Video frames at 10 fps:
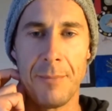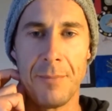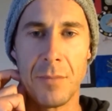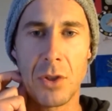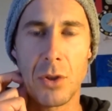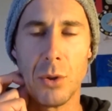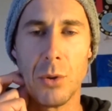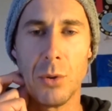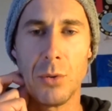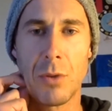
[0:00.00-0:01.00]

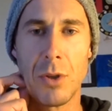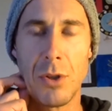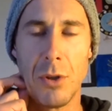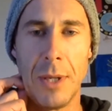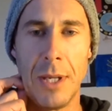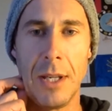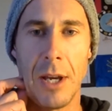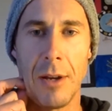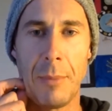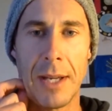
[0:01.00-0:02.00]
school's resuming, you're
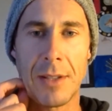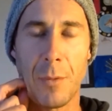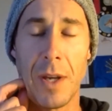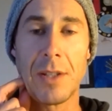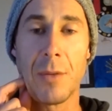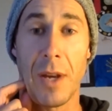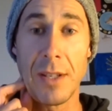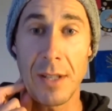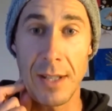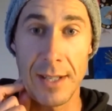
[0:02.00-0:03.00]
going back to
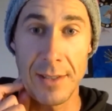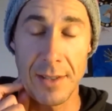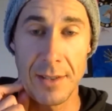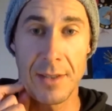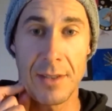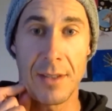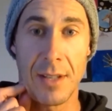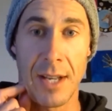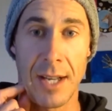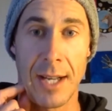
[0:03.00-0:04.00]
face-to-face classes,
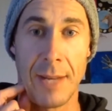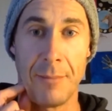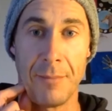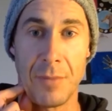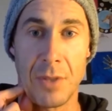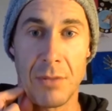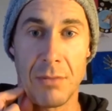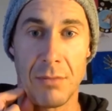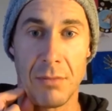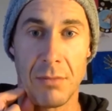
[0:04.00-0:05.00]

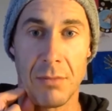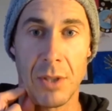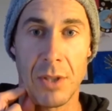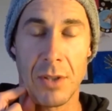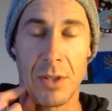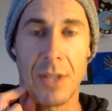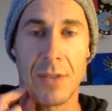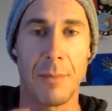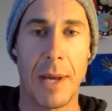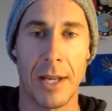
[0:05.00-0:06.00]
what is it, 6th
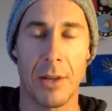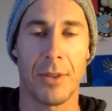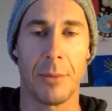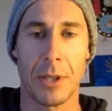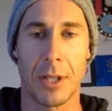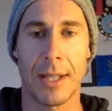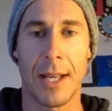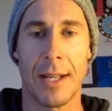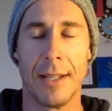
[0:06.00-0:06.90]
of May or something like that?